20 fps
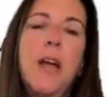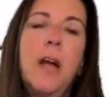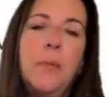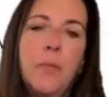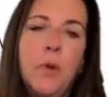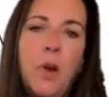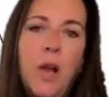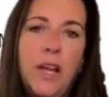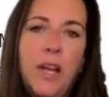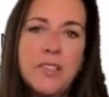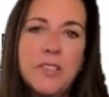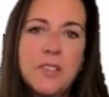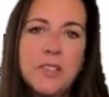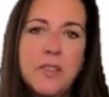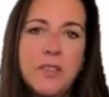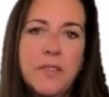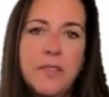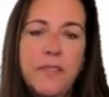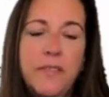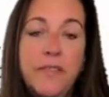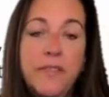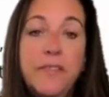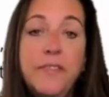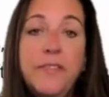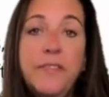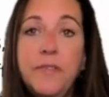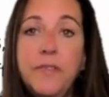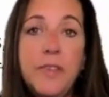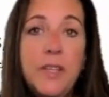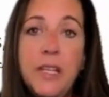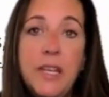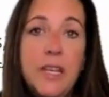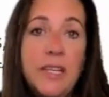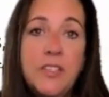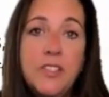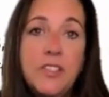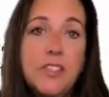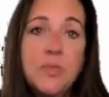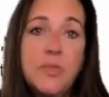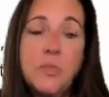MRIs,
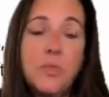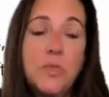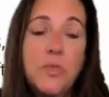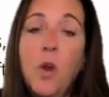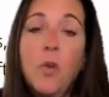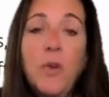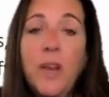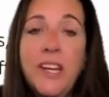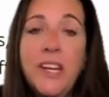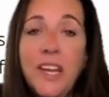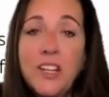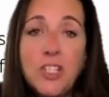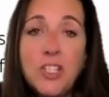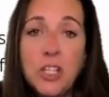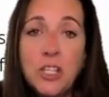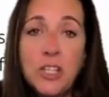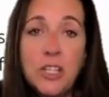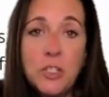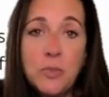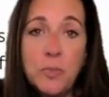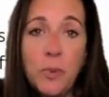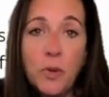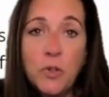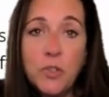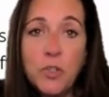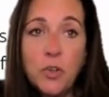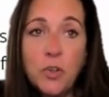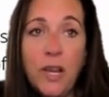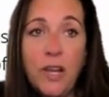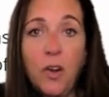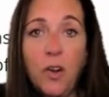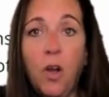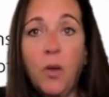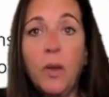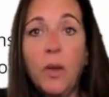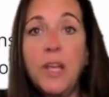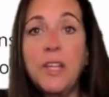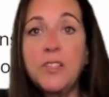it's no radiation exposure at all.